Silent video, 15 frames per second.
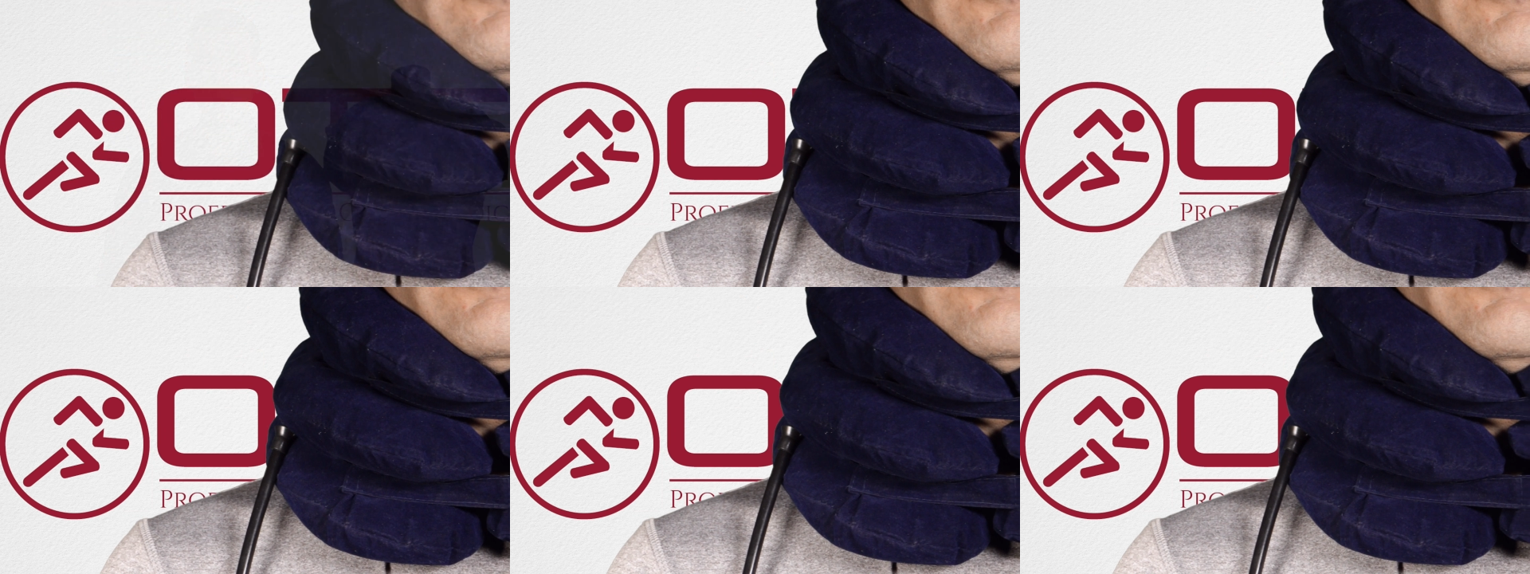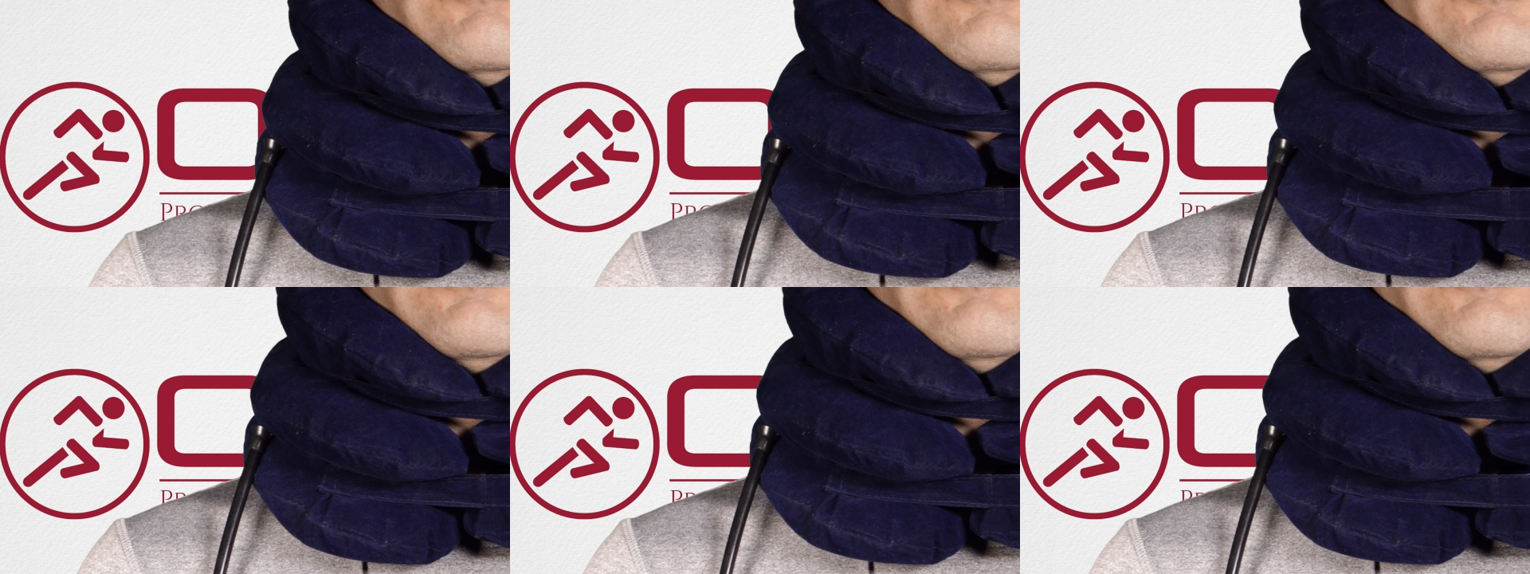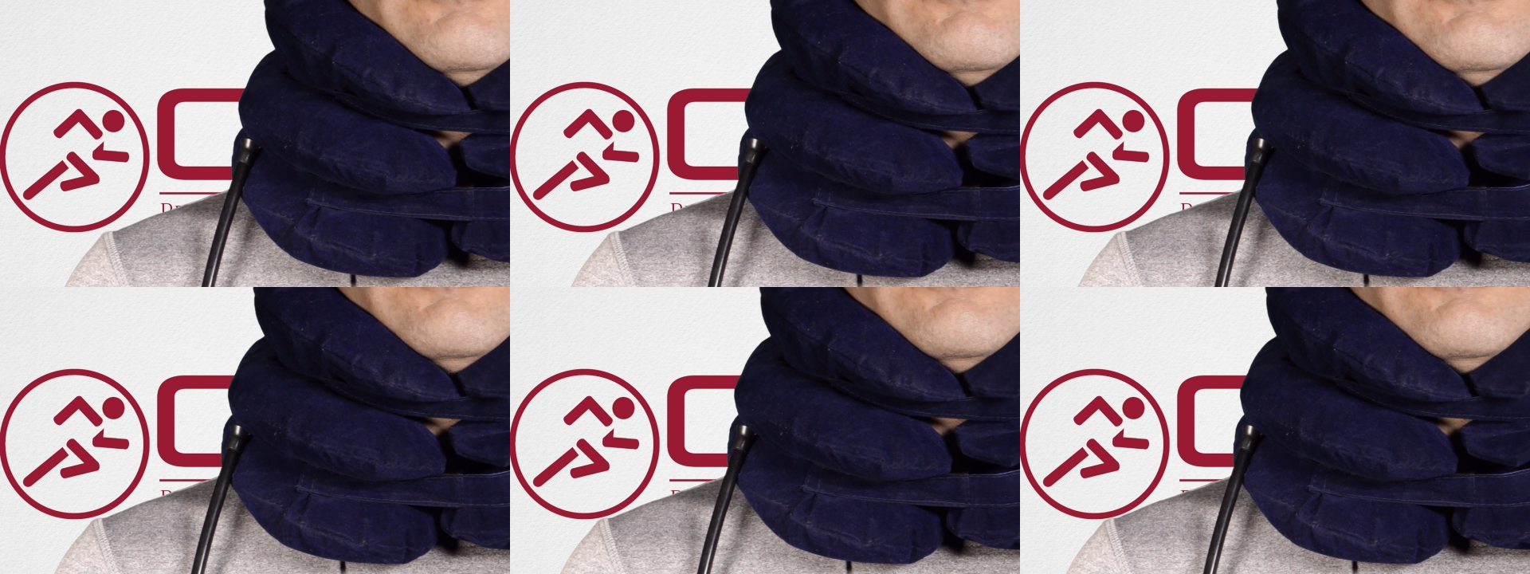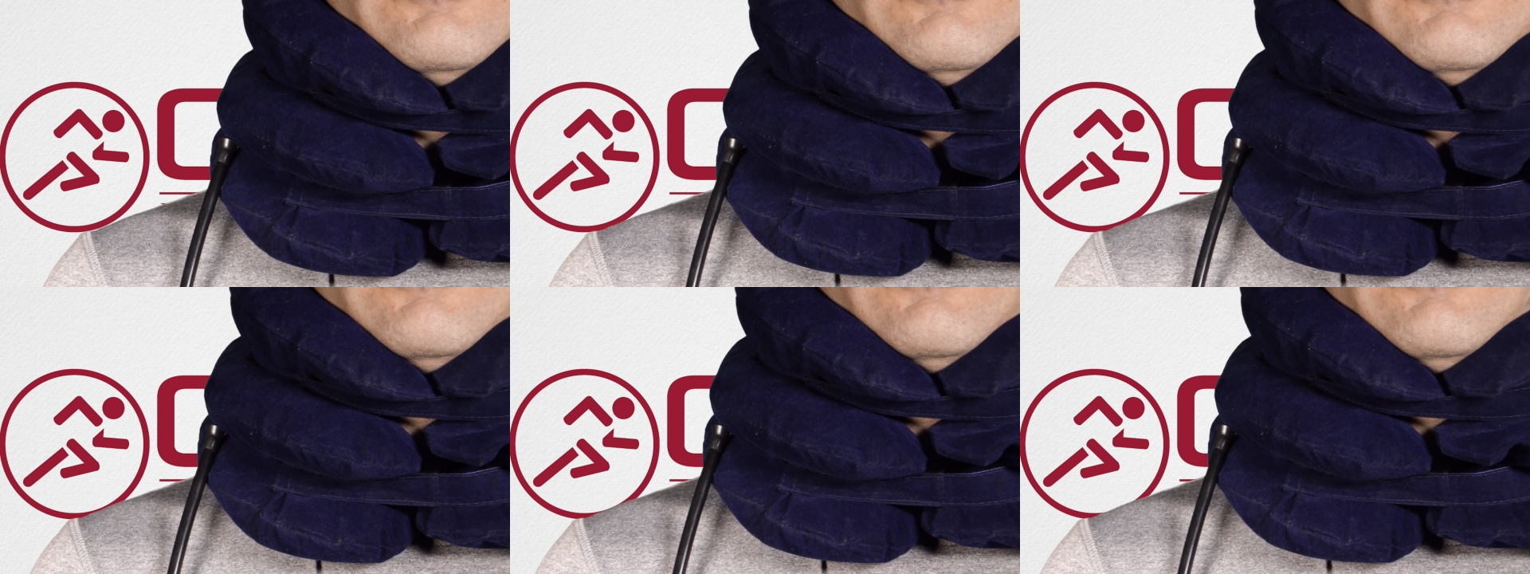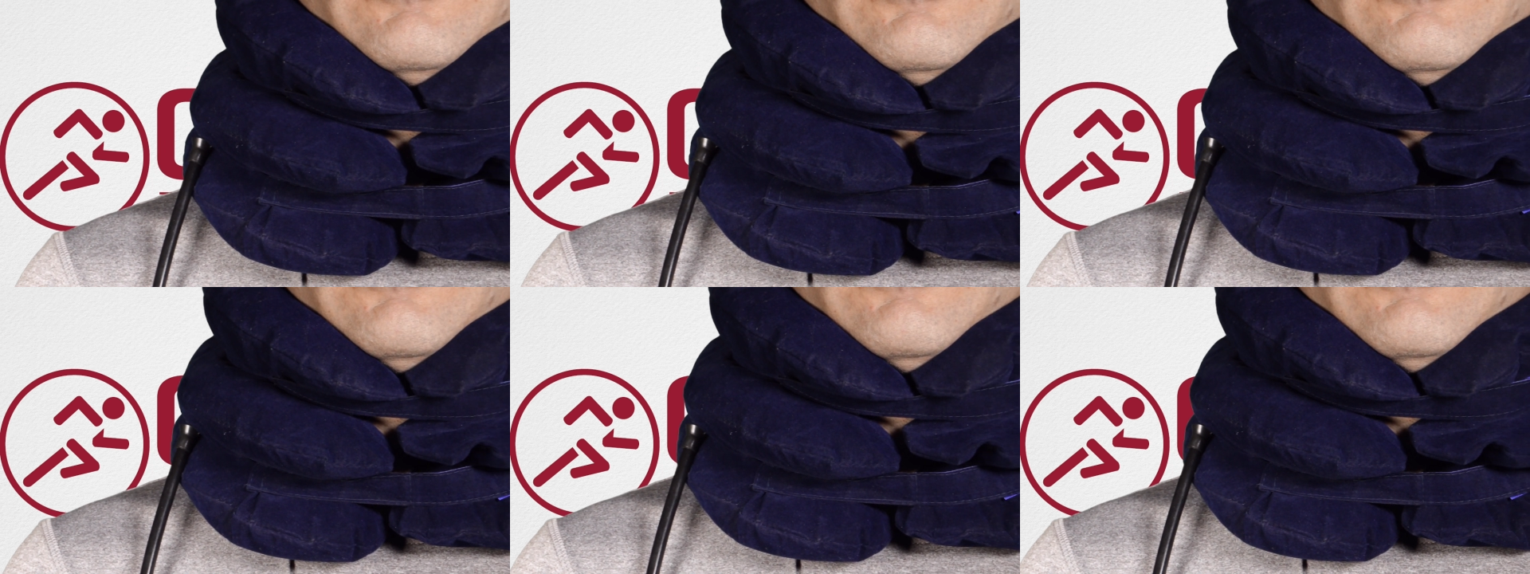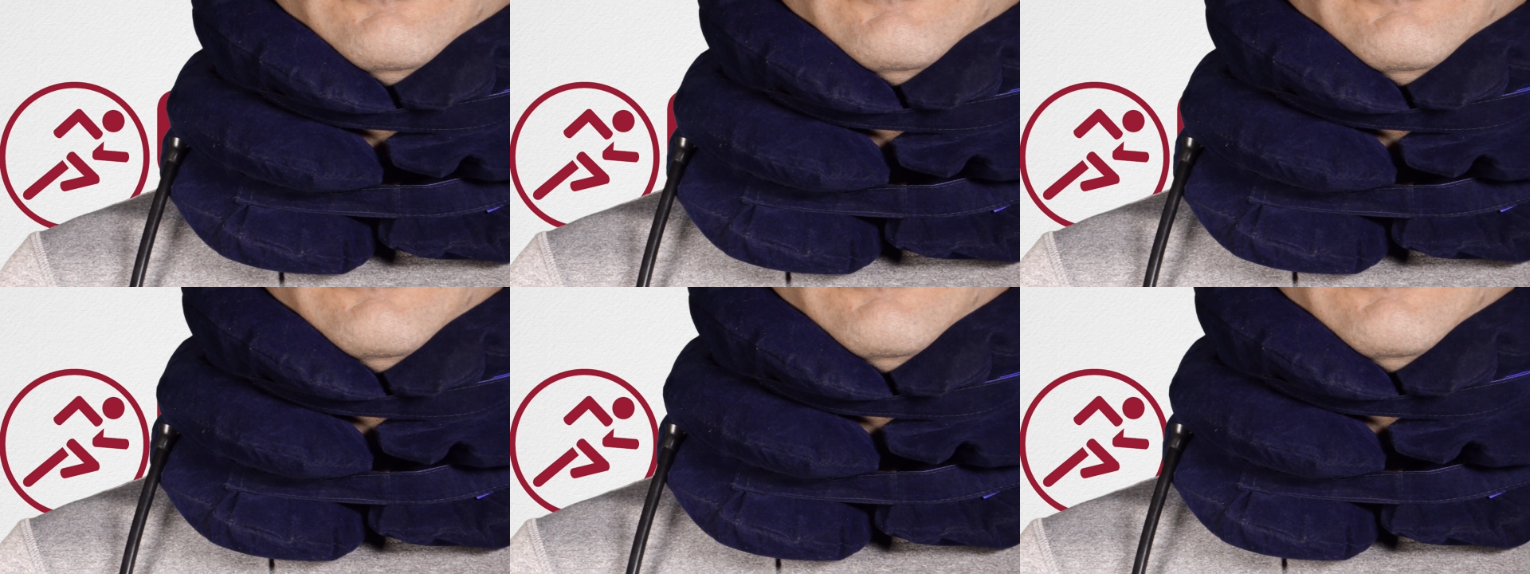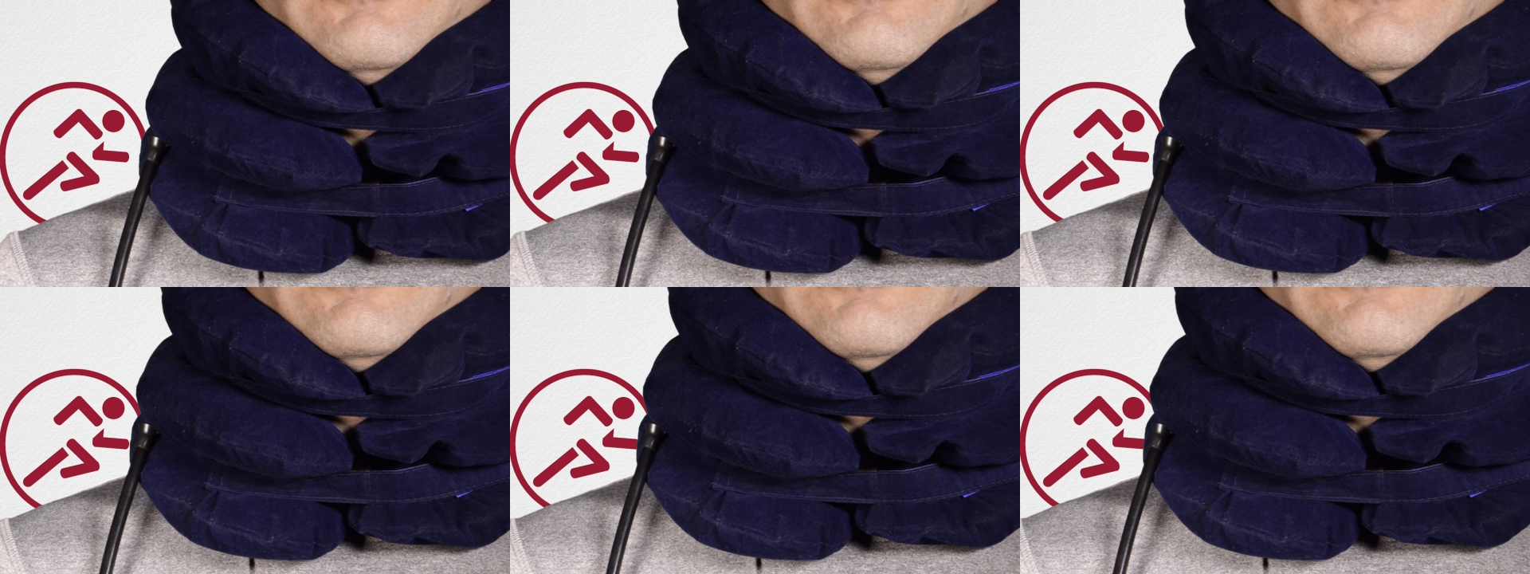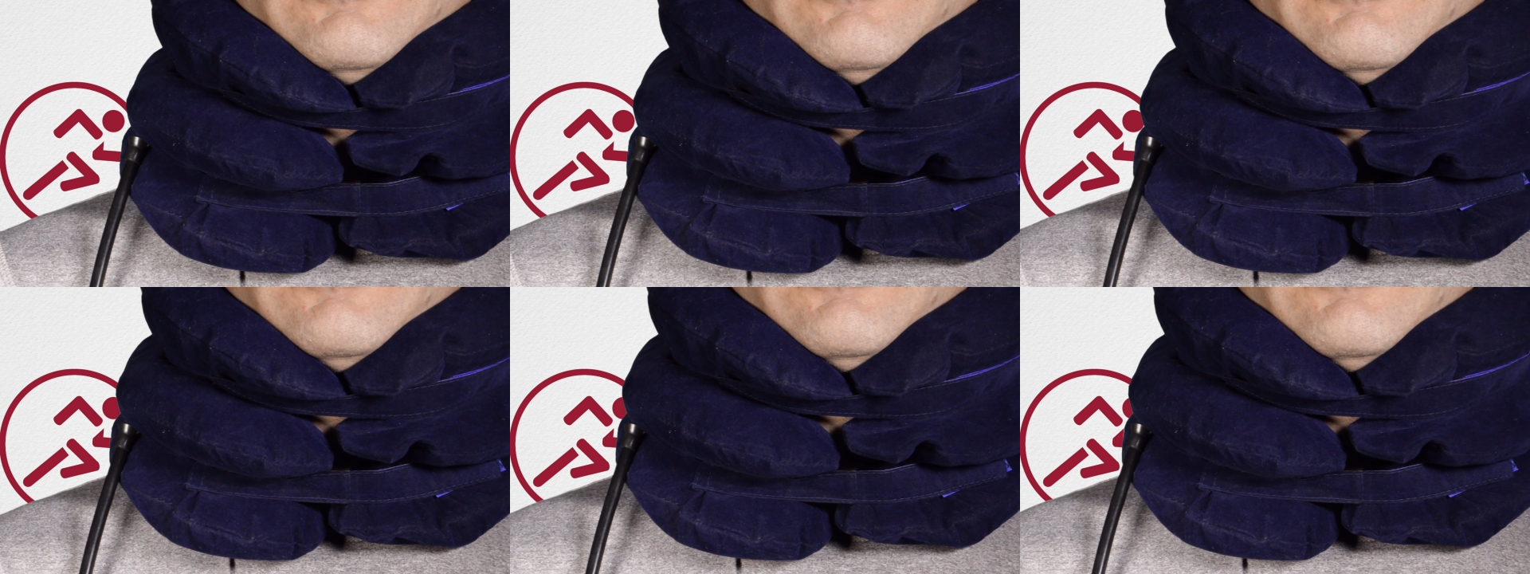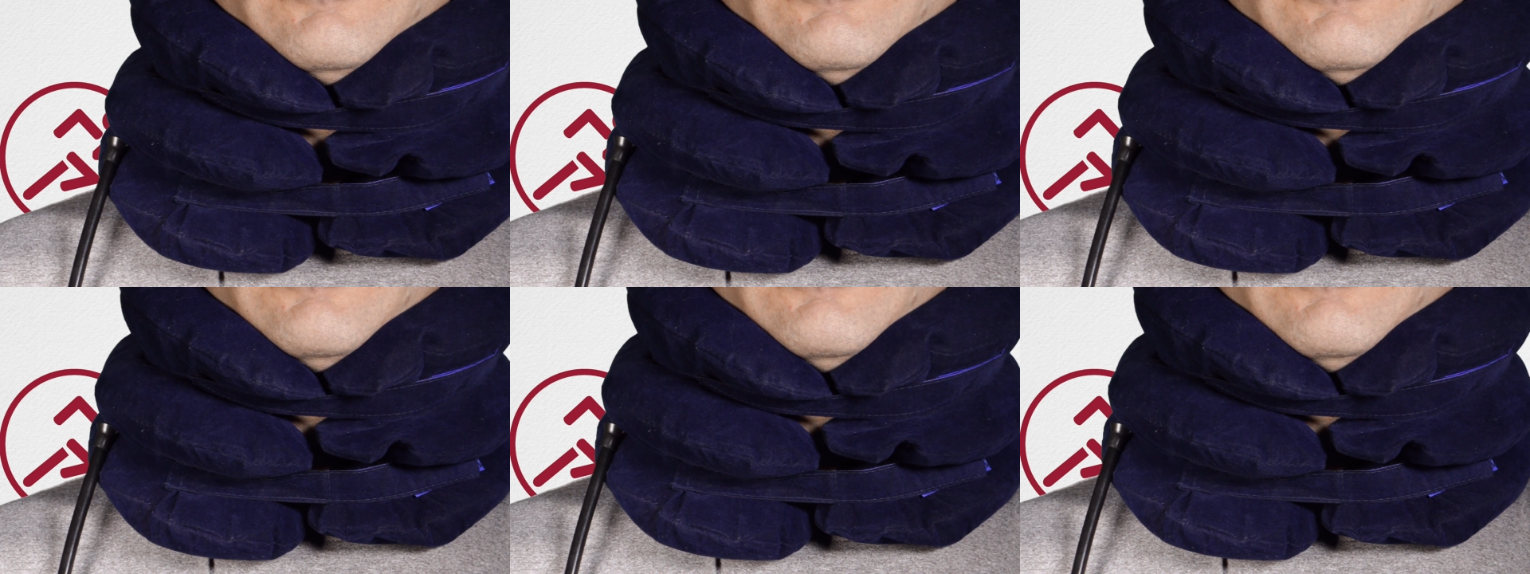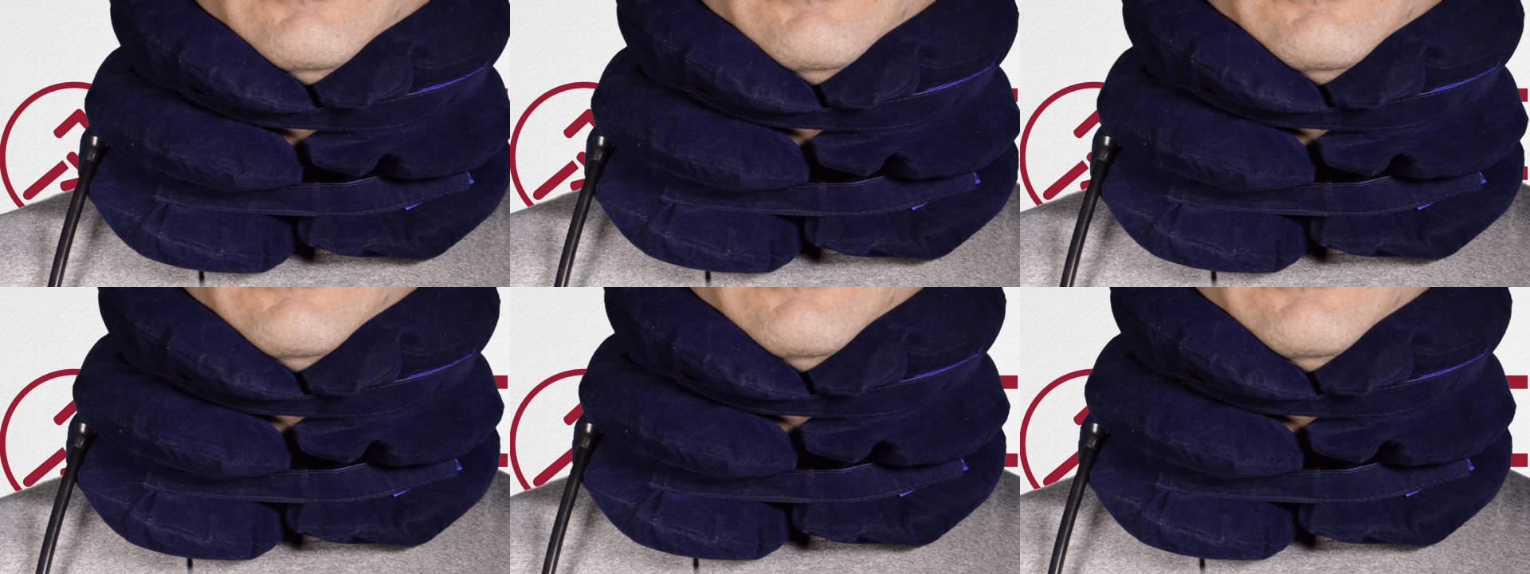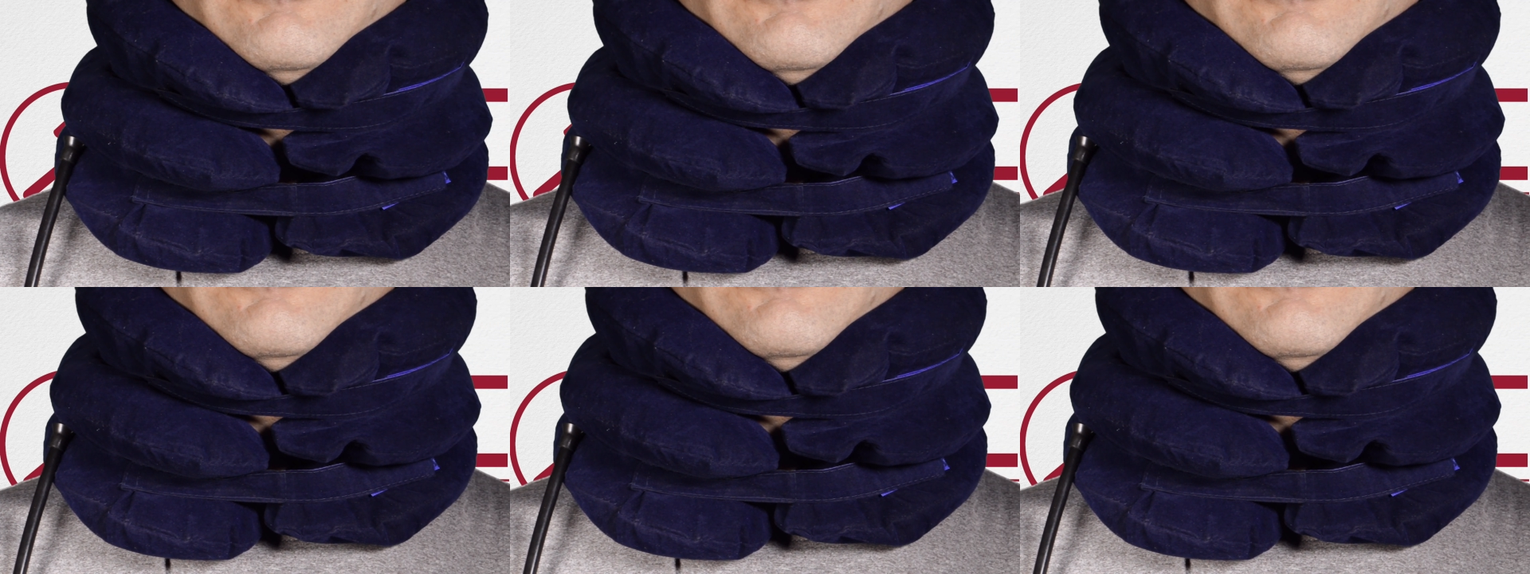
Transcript: No face is visible, so there are no lips to read.